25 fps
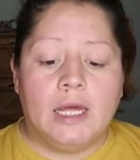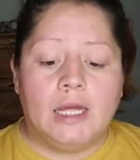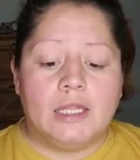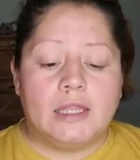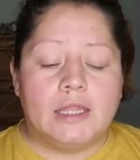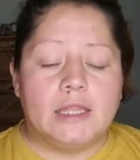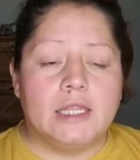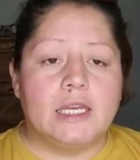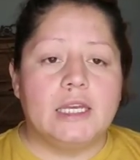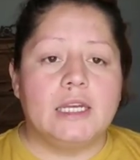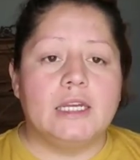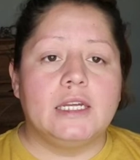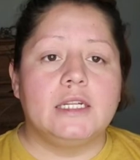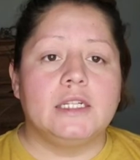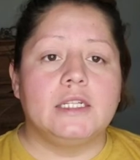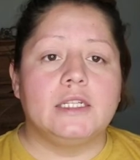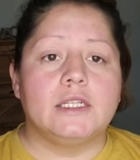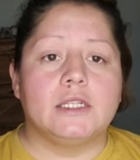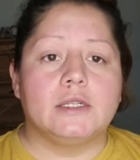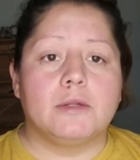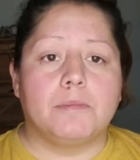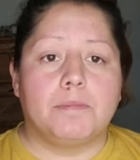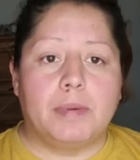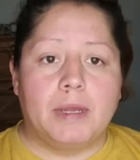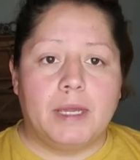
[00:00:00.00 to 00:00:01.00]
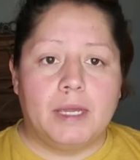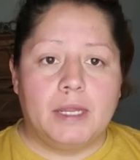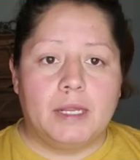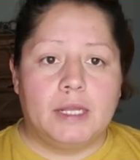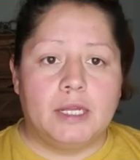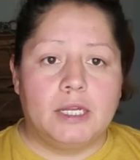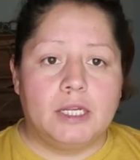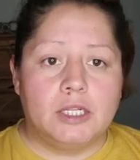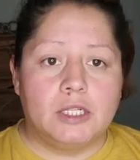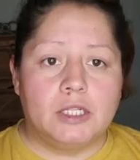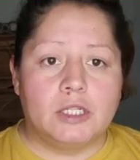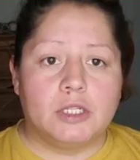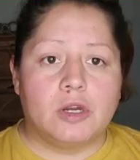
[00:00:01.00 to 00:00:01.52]
These
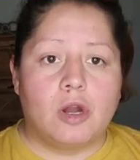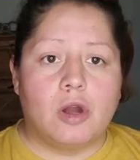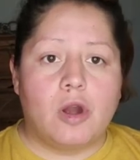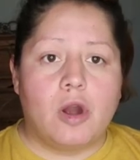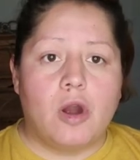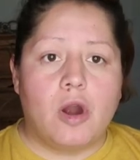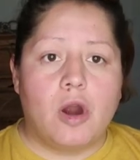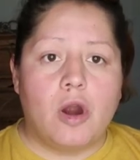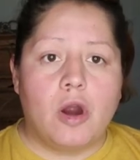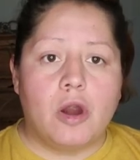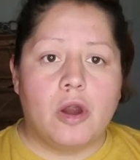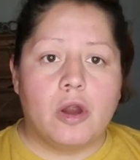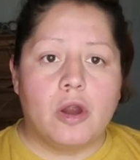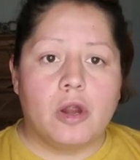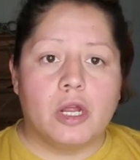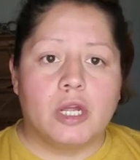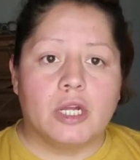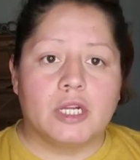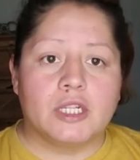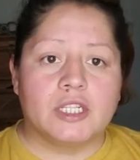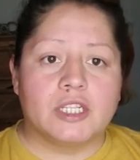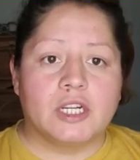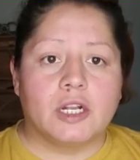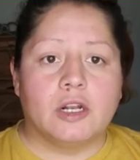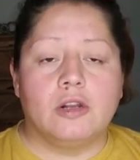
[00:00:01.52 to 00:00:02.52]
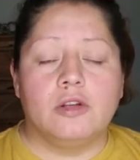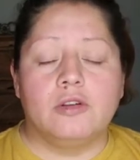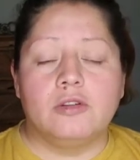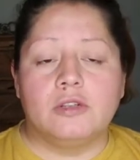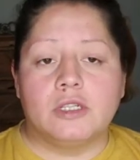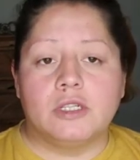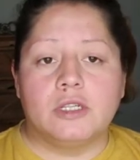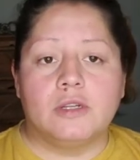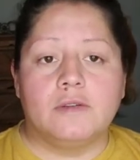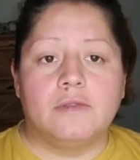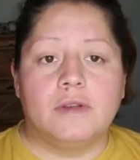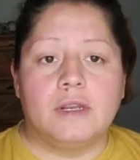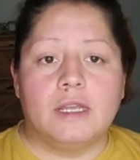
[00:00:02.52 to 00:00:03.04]
pennies are
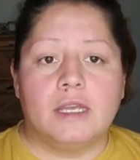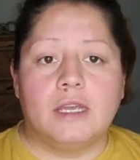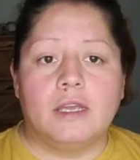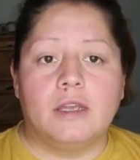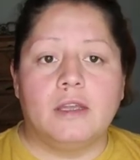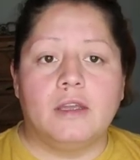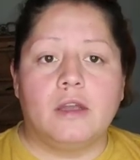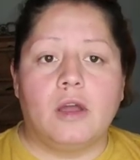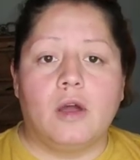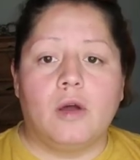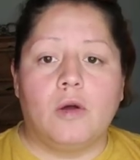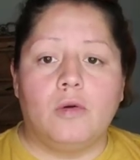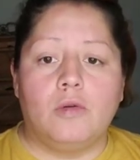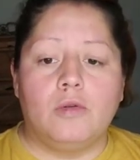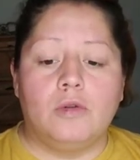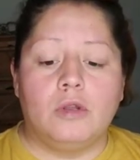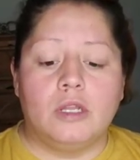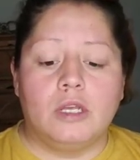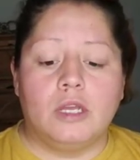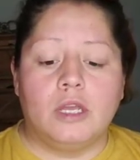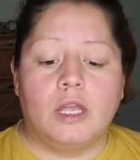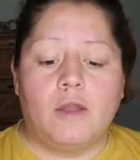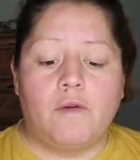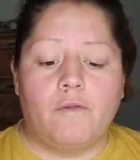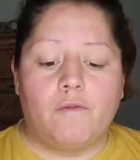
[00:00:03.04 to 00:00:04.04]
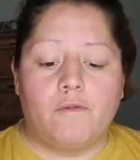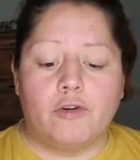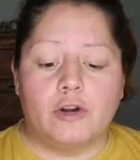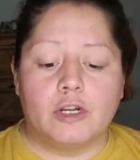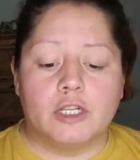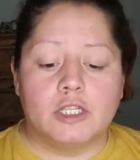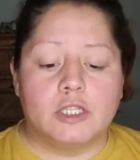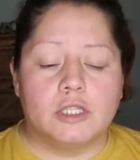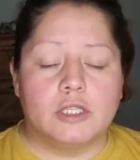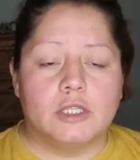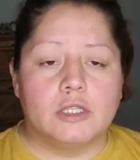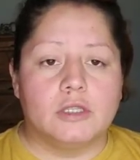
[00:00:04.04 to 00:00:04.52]
exclusively only for